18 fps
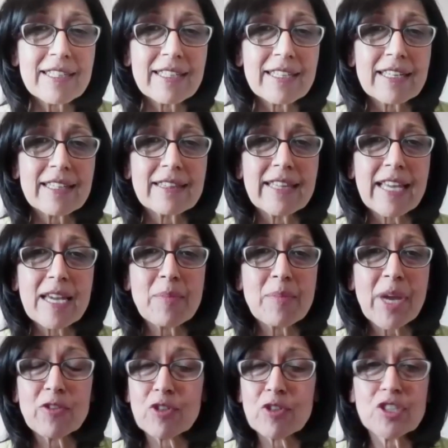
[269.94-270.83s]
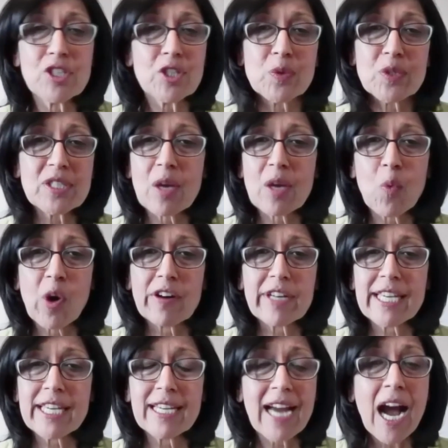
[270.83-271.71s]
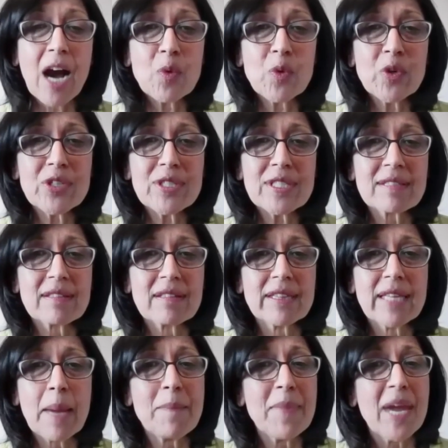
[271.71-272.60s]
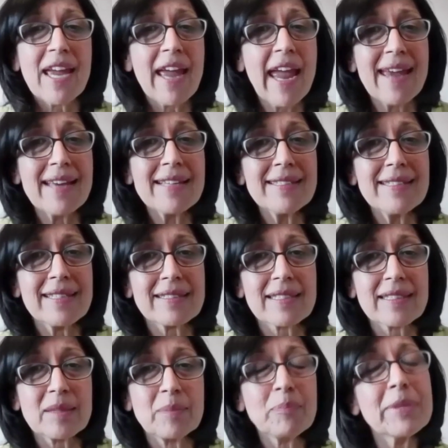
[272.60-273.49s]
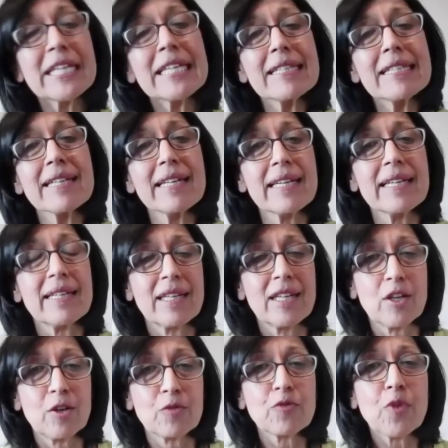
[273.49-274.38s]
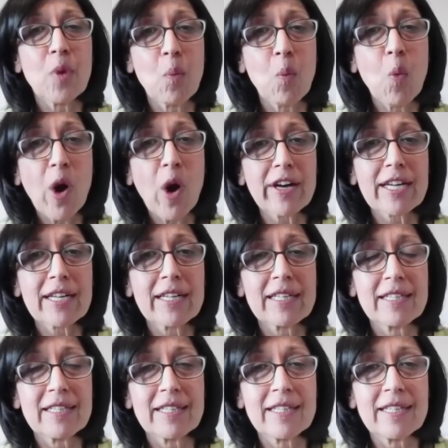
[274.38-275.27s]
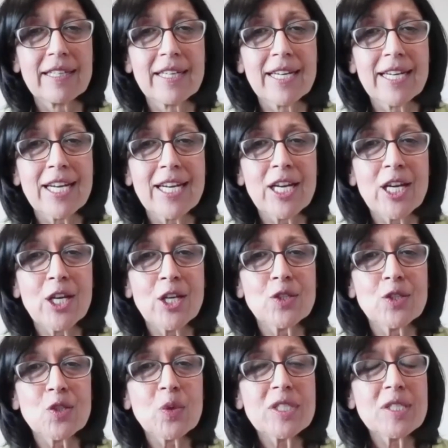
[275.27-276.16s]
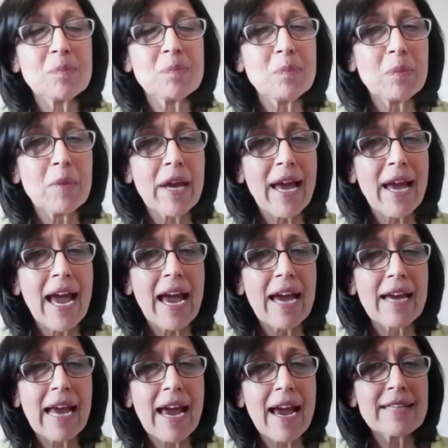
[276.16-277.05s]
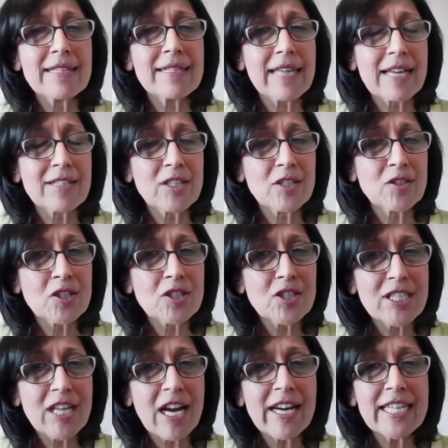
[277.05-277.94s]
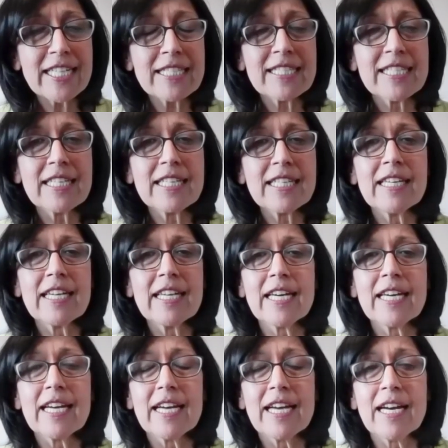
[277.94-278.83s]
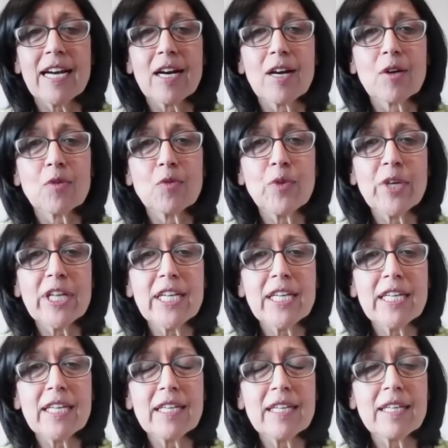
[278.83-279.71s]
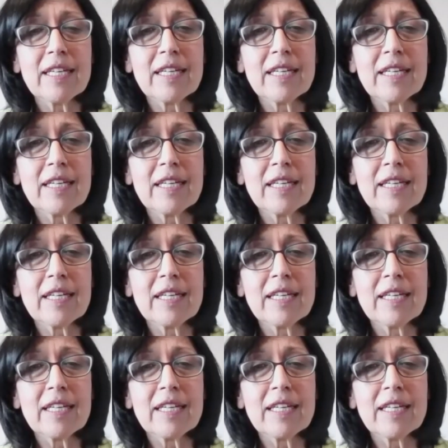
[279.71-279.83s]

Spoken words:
They may reduce their working hours. They may exit completely from work. So as a society, we